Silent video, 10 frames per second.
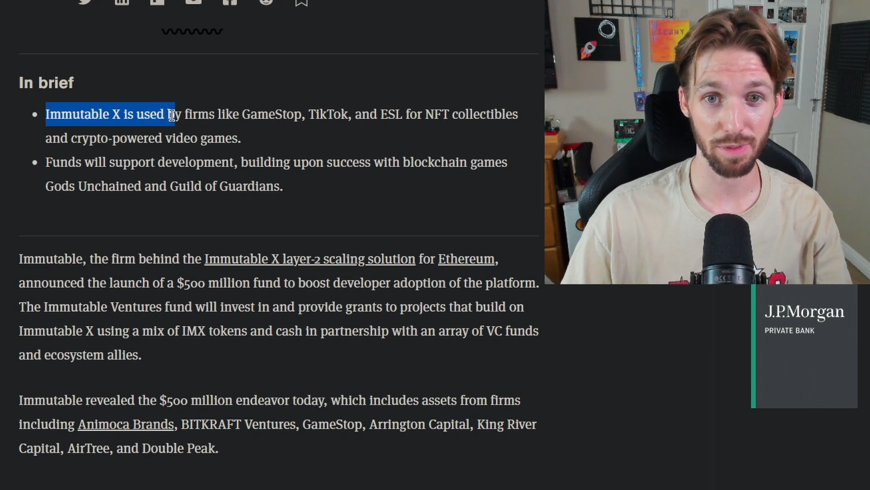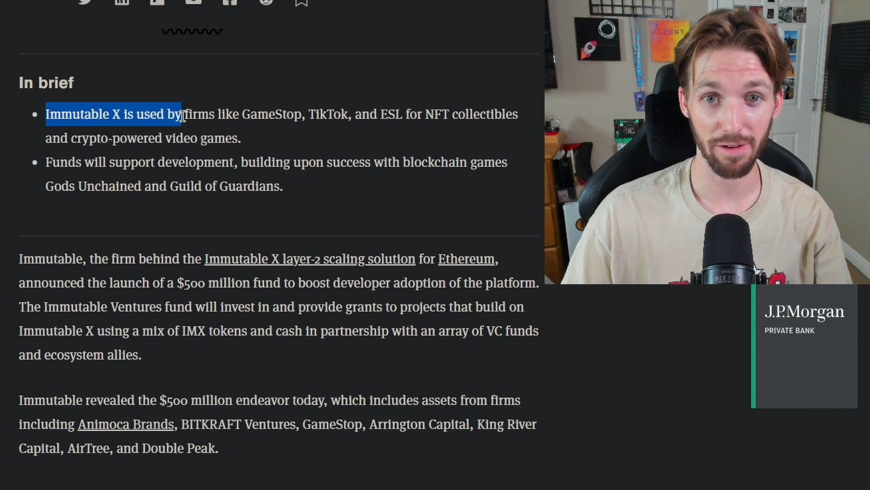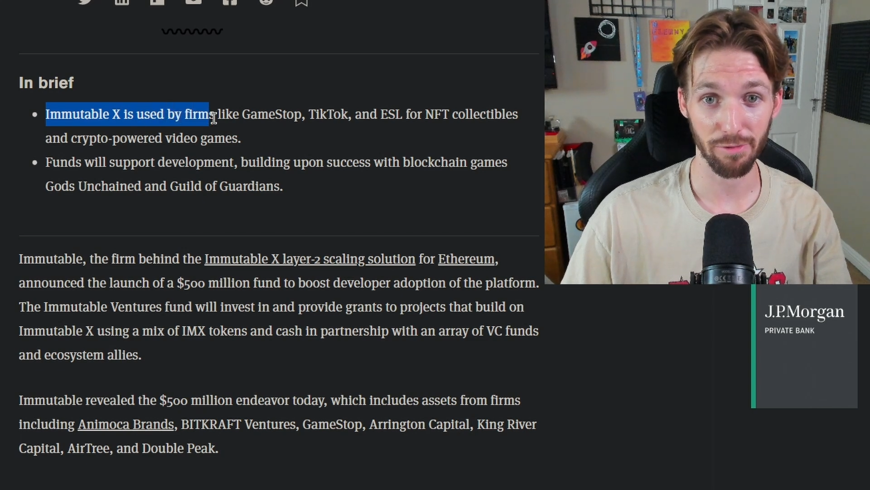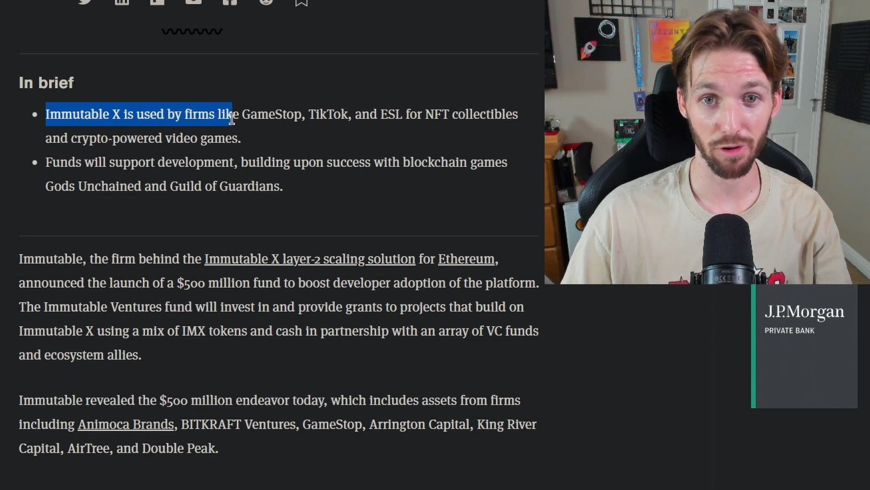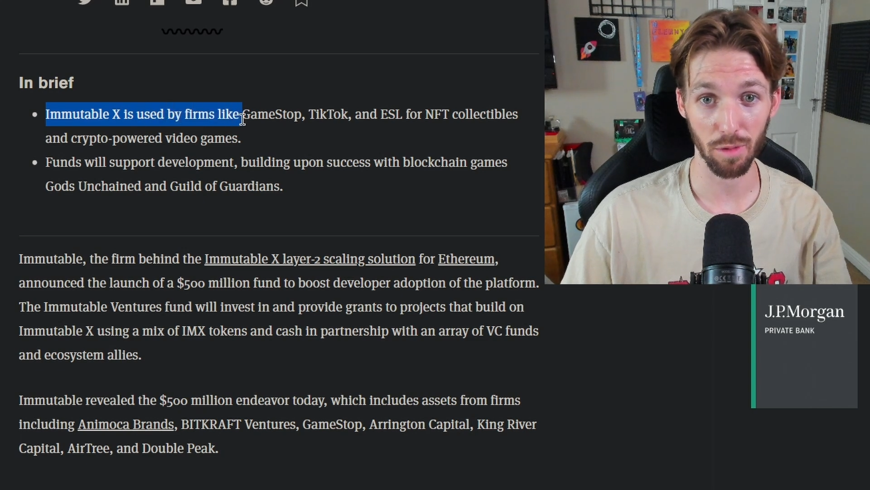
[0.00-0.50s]
by
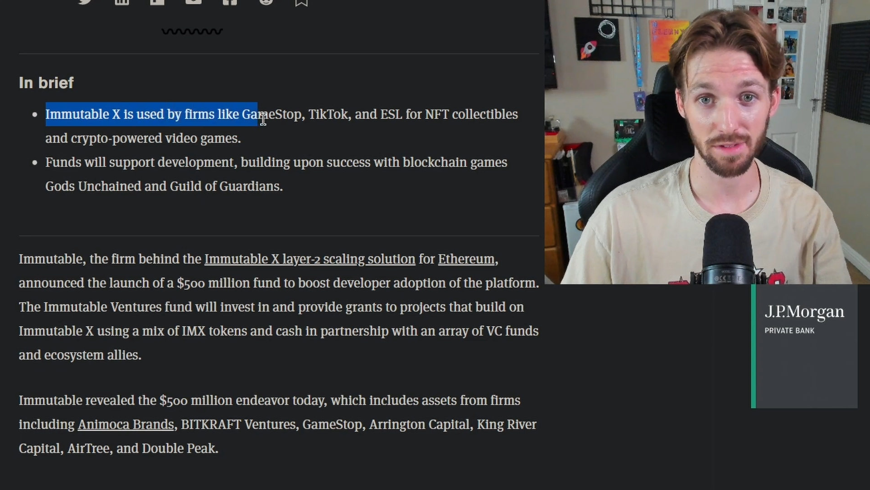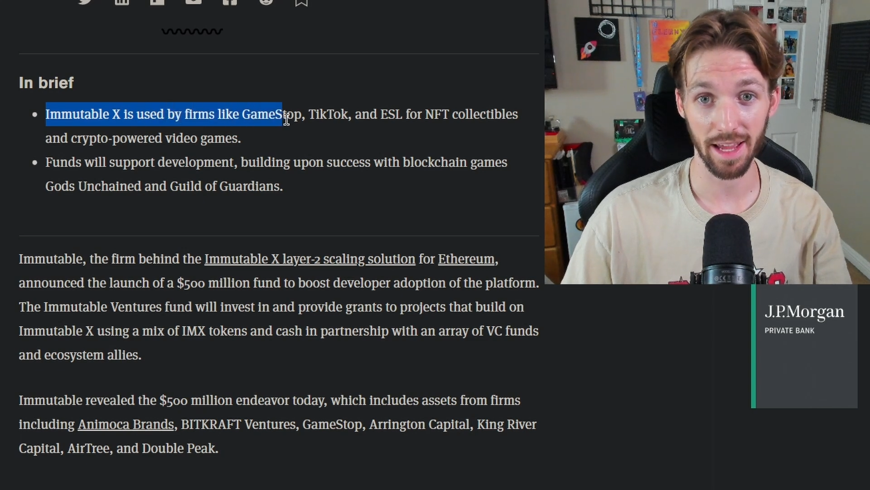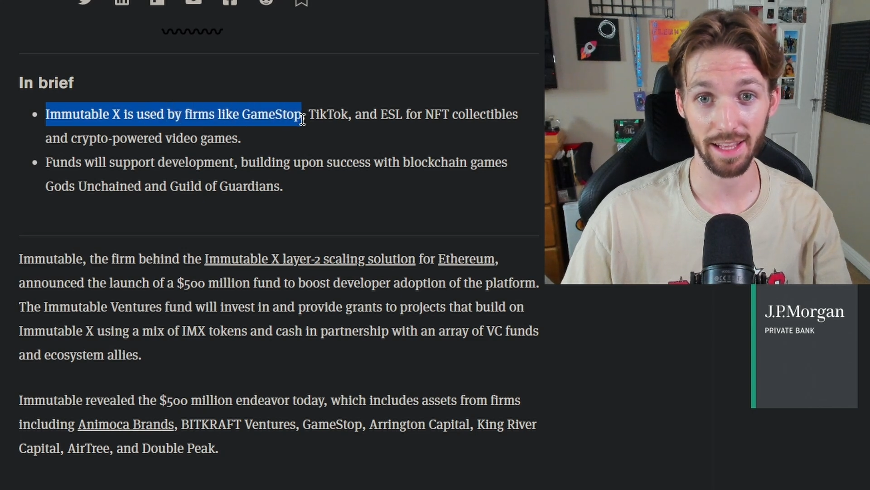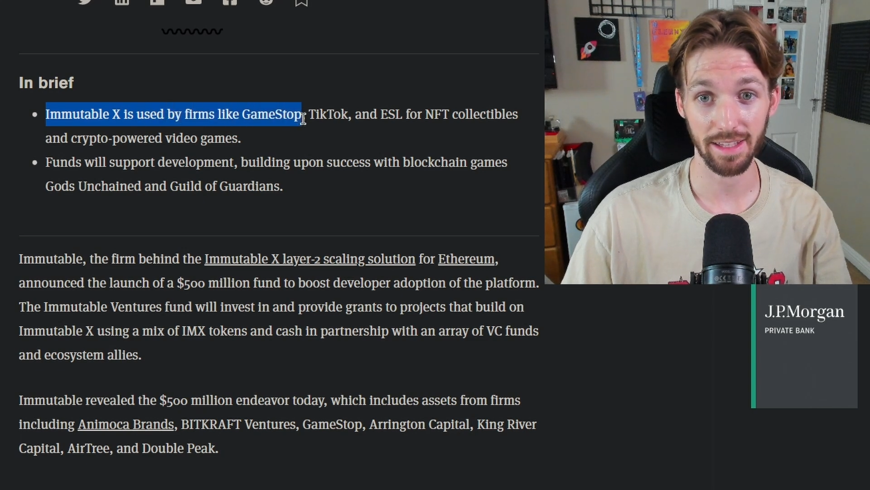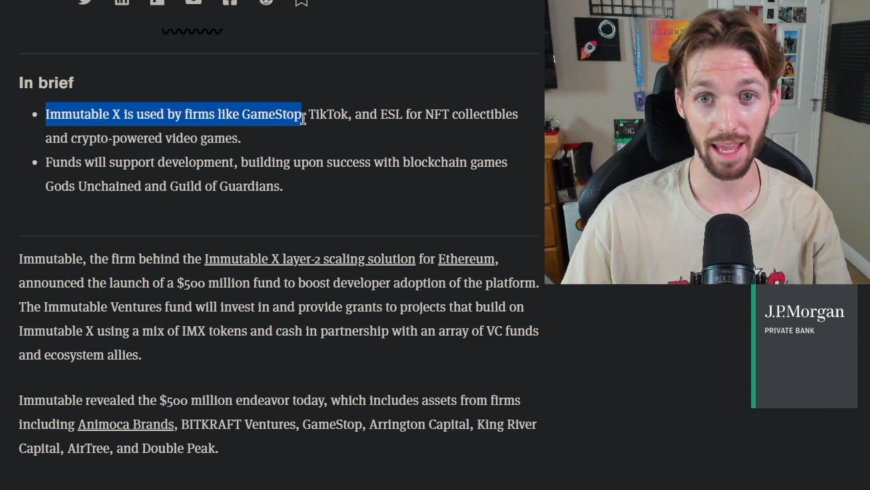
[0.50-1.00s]
firms
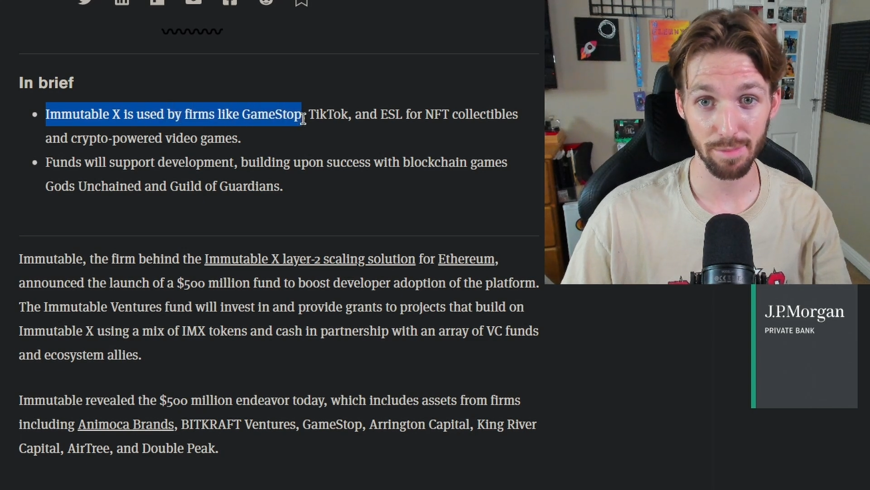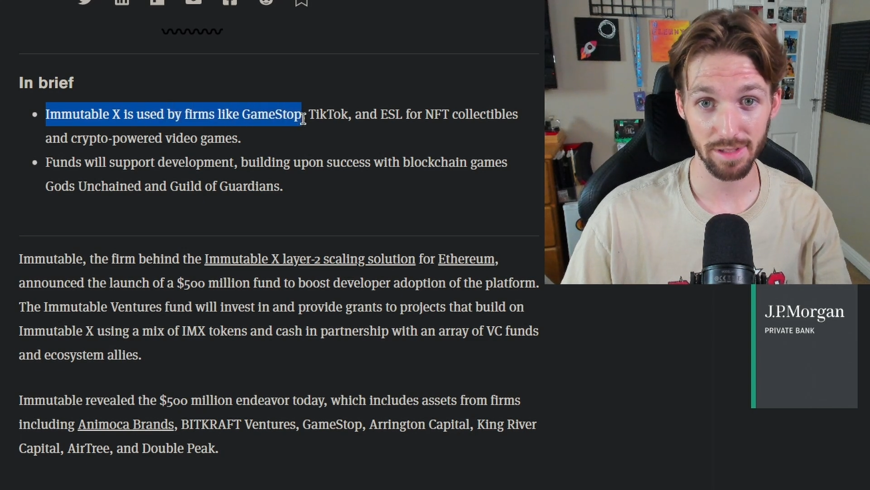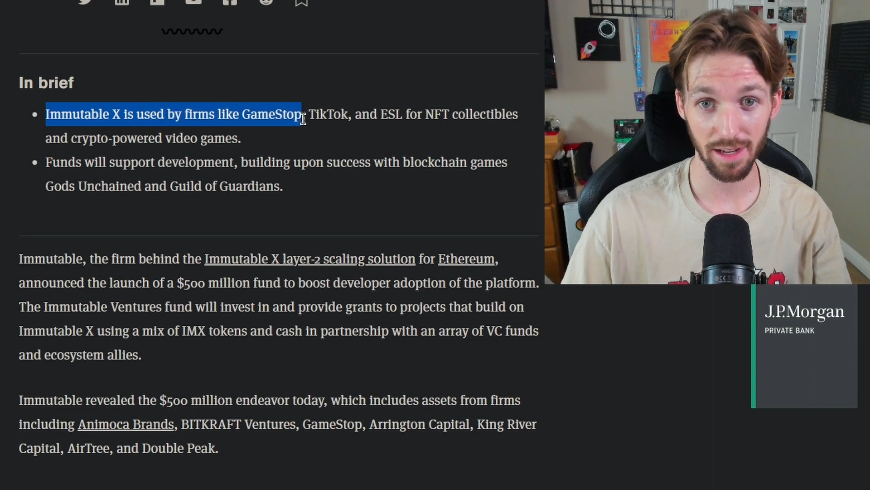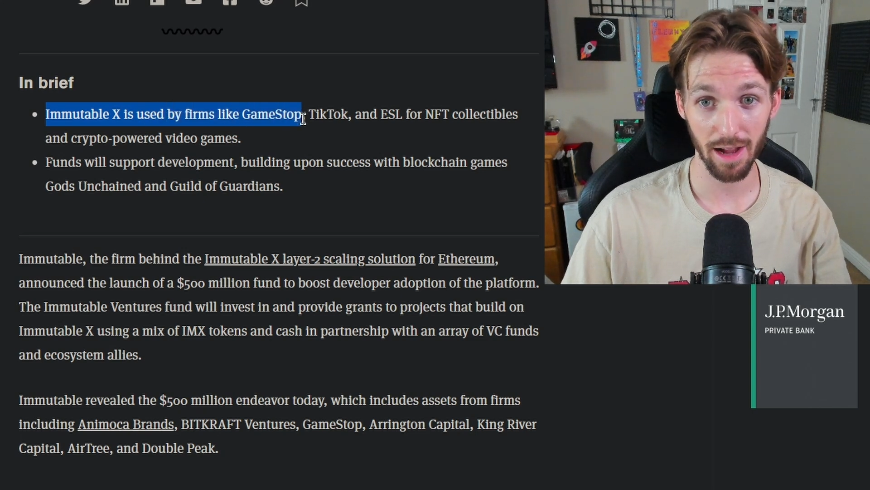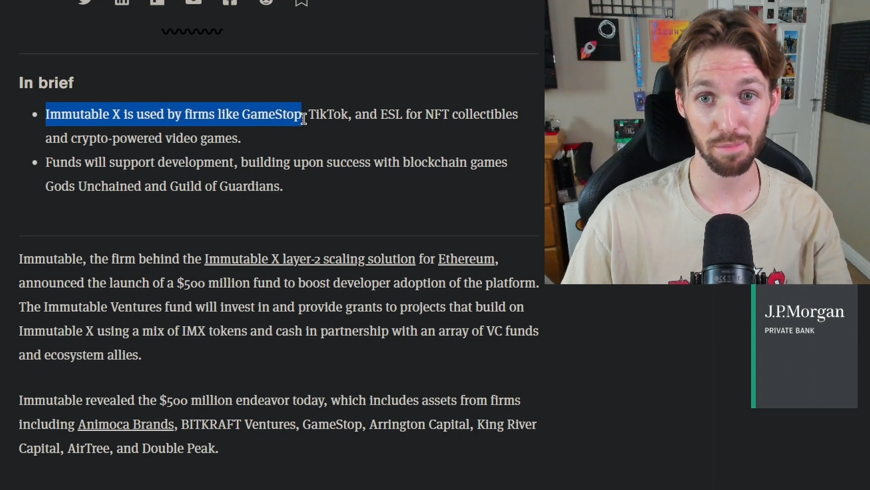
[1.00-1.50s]
like
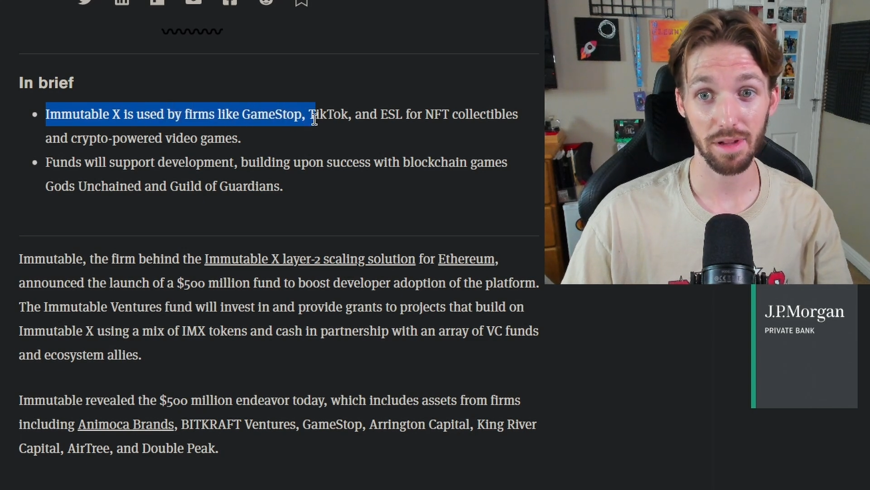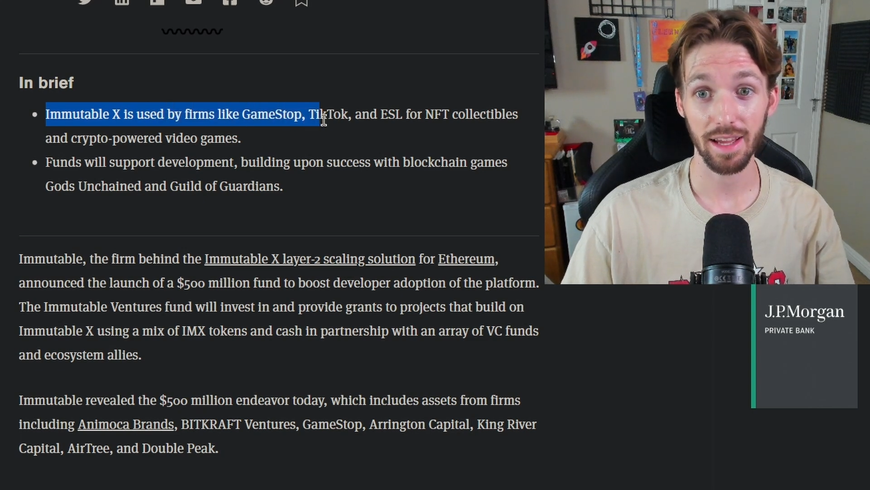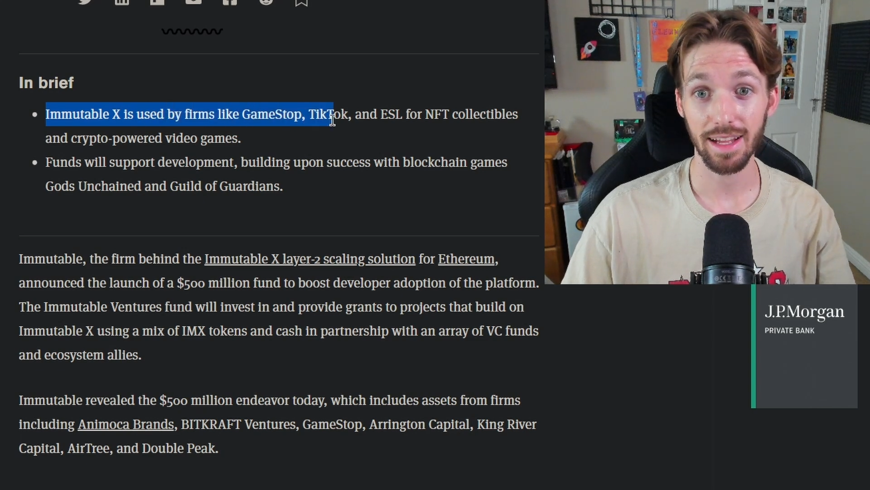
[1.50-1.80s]
GameStop,